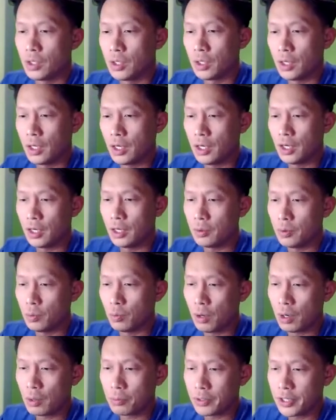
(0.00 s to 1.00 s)

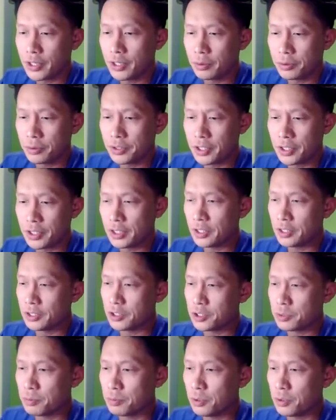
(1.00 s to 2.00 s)
while we're here with the init and
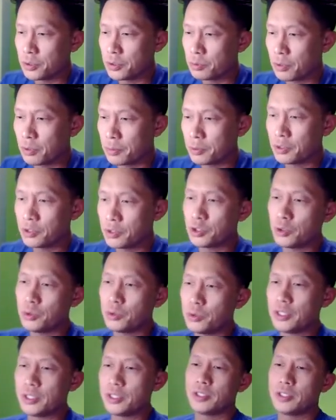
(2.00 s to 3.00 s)
dispose, what I'm going to do
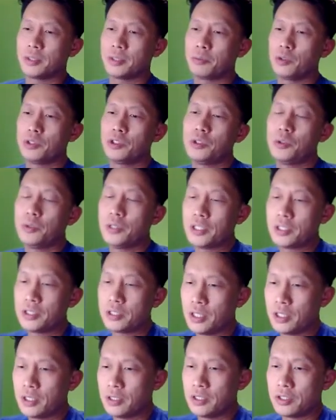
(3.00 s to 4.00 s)
is I'm going to
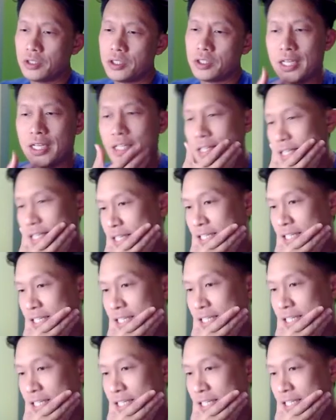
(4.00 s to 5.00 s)
extend this
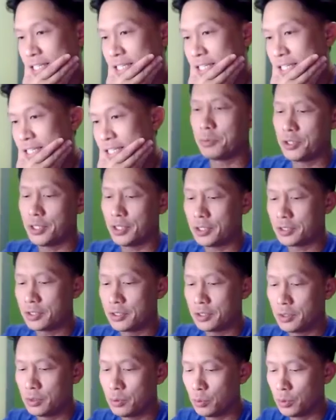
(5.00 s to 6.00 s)
state object
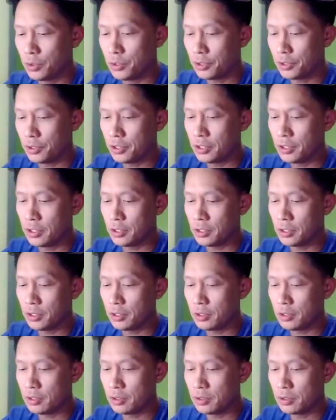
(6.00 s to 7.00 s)
with the
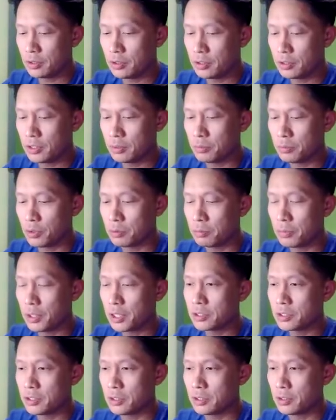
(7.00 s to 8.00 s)
Sendbird
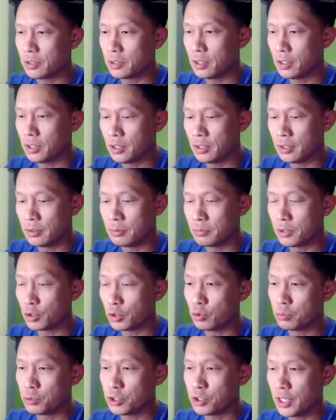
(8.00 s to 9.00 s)
mixin, the
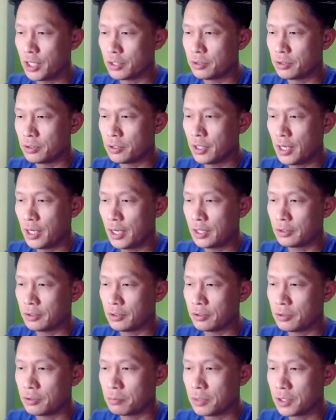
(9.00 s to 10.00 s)
group channel
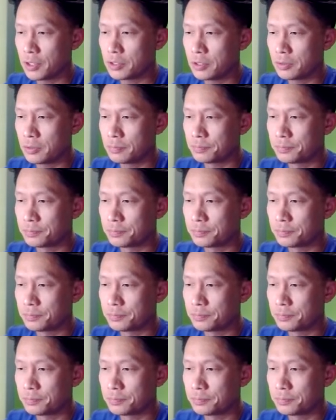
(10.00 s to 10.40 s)
handler mixin.